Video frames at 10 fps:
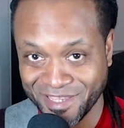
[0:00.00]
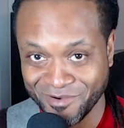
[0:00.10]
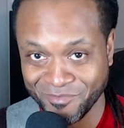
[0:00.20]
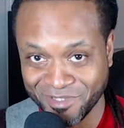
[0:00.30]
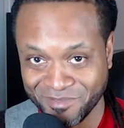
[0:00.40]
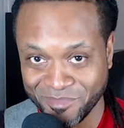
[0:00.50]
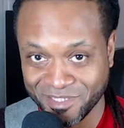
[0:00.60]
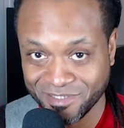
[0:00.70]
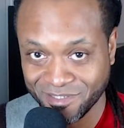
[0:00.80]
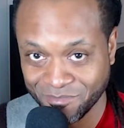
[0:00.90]
I really
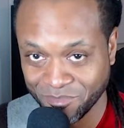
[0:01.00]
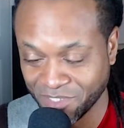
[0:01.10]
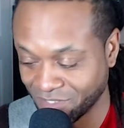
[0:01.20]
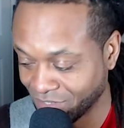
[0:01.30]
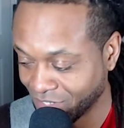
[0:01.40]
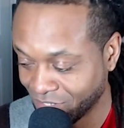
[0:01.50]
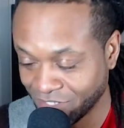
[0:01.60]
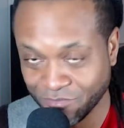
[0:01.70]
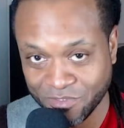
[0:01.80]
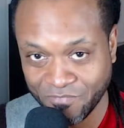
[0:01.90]
missed them, but
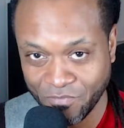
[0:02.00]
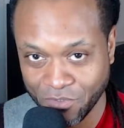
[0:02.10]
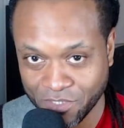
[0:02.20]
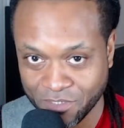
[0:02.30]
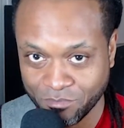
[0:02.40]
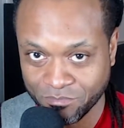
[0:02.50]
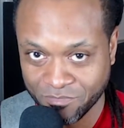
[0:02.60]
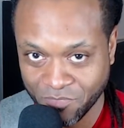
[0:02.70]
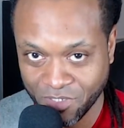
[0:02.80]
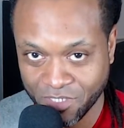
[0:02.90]
it was for
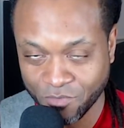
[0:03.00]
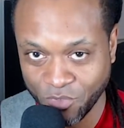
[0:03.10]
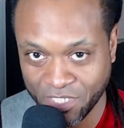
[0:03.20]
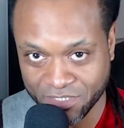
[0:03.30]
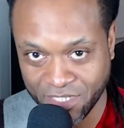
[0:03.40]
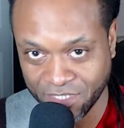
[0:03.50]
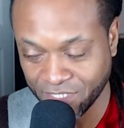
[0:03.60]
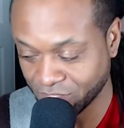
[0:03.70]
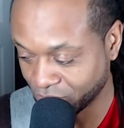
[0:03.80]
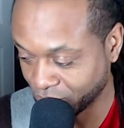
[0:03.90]
a good reason. I
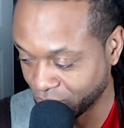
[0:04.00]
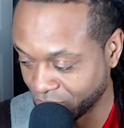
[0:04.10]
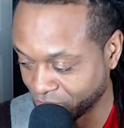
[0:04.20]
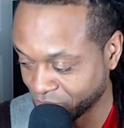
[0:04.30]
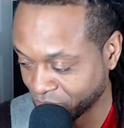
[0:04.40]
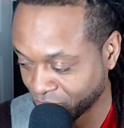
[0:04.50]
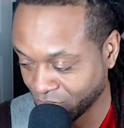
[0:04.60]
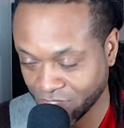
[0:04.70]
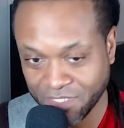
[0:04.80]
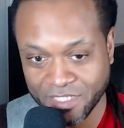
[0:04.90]
needed to
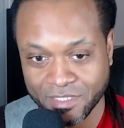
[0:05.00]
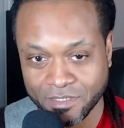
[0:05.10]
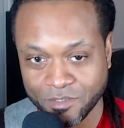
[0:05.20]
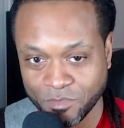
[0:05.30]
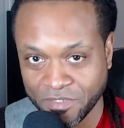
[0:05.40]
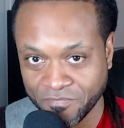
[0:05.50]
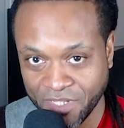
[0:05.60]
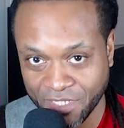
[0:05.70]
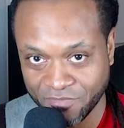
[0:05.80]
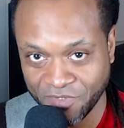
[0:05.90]
cleanse a little bit of
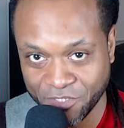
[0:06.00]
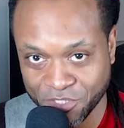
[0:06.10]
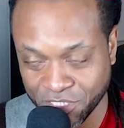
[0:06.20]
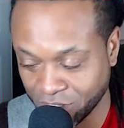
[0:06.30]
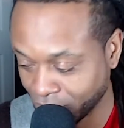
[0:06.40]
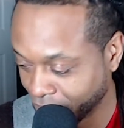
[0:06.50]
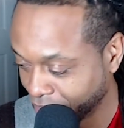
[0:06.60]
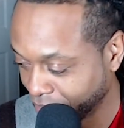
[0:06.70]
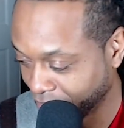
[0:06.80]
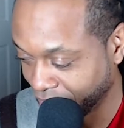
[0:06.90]
negative energy,
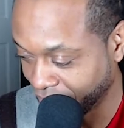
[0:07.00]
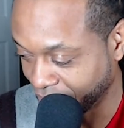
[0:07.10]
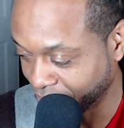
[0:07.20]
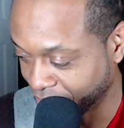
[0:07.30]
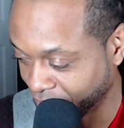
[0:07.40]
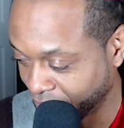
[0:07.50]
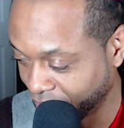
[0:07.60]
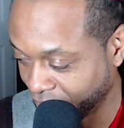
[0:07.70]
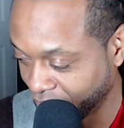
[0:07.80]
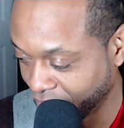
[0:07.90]
and
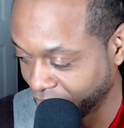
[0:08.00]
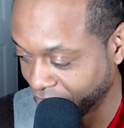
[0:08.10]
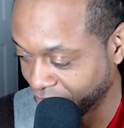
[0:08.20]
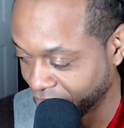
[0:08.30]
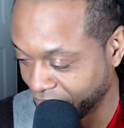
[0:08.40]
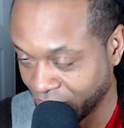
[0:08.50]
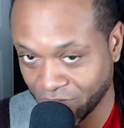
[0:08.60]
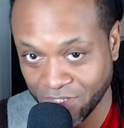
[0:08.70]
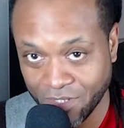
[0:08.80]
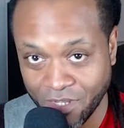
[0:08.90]
now
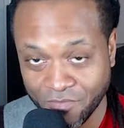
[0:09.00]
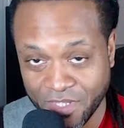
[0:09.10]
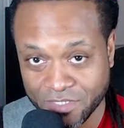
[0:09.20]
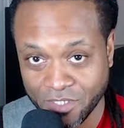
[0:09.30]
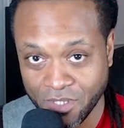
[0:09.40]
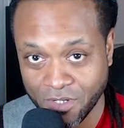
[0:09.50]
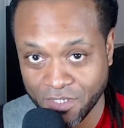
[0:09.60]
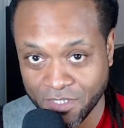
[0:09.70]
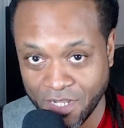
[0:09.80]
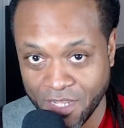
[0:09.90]
that all that's gone
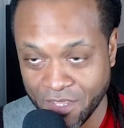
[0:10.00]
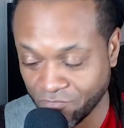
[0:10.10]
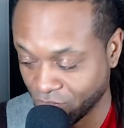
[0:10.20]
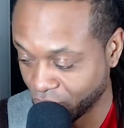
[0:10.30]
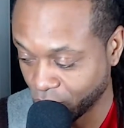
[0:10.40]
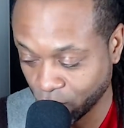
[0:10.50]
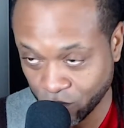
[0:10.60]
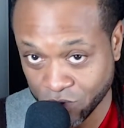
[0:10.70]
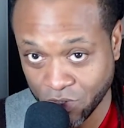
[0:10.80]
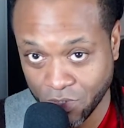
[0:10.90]
and I have a whole new
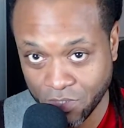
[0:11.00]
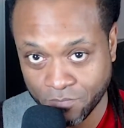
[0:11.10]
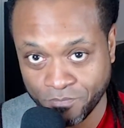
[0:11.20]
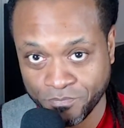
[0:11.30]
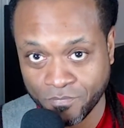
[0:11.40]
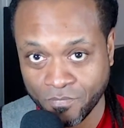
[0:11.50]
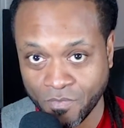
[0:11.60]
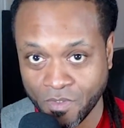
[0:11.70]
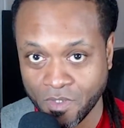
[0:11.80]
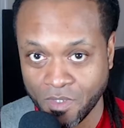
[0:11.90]
start,
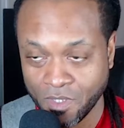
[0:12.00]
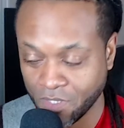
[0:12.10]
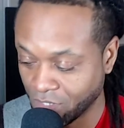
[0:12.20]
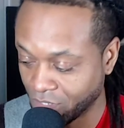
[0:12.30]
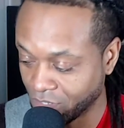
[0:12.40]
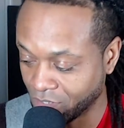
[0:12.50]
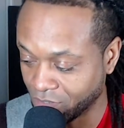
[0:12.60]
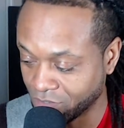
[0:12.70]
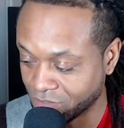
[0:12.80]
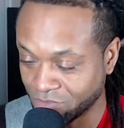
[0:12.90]

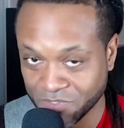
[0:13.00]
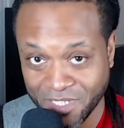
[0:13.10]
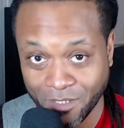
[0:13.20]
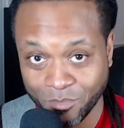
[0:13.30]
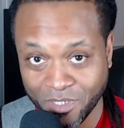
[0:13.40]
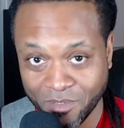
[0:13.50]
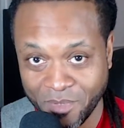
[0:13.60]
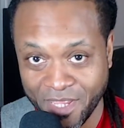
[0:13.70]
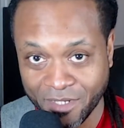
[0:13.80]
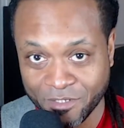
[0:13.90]
it was time to put them
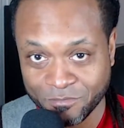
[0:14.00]
back.